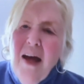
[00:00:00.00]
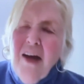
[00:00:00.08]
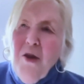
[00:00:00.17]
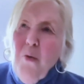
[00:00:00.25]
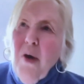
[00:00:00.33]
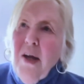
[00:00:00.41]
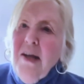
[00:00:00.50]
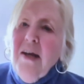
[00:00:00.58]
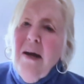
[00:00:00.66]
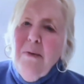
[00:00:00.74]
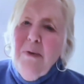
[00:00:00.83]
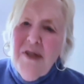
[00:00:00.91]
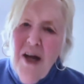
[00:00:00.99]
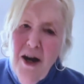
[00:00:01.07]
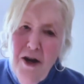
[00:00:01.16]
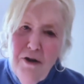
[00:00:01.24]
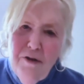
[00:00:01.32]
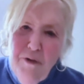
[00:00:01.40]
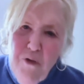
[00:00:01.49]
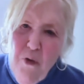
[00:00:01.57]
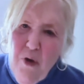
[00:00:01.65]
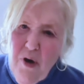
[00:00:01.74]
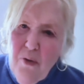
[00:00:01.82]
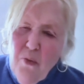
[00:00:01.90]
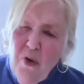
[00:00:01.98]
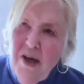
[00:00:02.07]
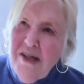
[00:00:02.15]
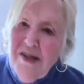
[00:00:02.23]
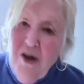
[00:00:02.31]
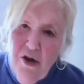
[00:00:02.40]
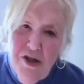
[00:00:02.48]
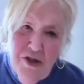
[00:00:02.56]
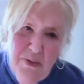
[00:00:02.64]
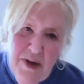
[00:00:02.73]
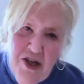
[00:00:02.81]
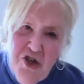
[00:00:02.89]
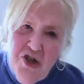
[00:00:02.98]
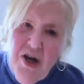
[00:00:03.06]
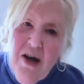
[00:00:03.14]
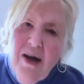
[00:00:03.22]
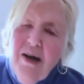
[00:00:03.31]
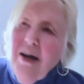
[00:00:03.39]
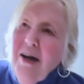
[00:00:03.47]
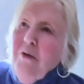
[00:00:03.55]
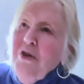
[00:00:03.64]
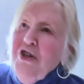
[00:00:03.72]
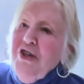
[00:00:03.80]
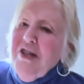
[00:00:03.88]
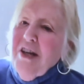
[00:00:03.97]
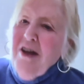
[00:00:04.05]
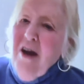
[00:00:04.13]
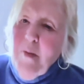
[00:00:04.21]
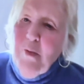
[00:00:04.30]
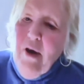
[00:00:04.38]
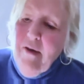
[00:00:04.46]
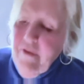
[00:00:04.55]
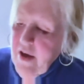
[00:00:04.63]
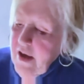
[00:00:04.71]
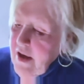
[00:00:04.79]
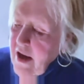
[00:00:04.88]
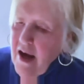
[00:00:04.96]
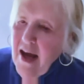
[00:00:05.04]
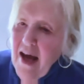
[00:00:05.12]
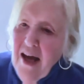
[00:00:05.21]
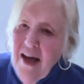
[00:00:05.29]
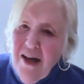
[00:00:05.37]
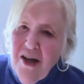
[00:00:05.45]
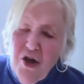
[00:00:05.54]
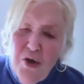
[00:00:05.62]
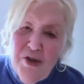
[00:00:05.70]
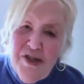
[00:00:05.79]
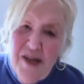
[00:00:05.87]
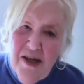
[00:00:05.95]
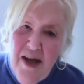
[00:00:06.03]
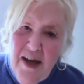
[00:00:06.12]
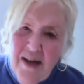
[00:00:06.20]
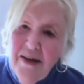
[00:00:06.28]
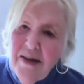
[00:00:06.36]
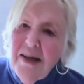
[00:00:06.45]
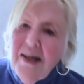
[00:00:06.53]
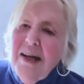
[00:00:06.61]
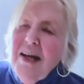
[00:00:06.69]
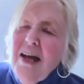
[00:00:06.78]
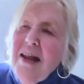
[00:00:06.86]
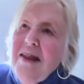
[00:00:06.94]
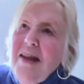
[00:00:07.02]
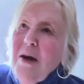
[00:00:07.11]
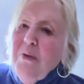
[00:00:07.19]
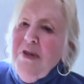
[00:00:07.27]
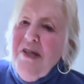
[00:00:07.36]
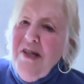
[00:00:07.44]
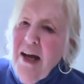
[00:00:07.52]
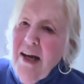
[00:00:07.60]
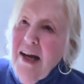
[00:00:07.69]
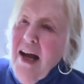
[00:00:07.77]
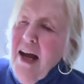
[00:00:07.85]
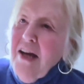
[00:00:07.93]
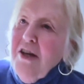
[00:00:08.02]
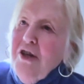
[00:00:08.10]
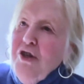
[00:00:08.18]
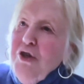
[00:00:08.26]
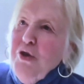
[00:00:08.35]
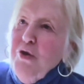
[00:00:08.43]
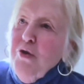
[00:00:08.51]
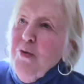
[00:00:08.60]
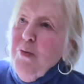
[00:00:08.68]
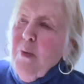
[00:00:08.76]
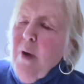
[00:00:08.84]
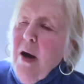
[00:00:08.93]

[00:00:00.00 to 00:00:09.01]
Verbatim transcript: And the one that I was hired for was ArtsReach, which is a nonprofit at UCLA that was dedicated to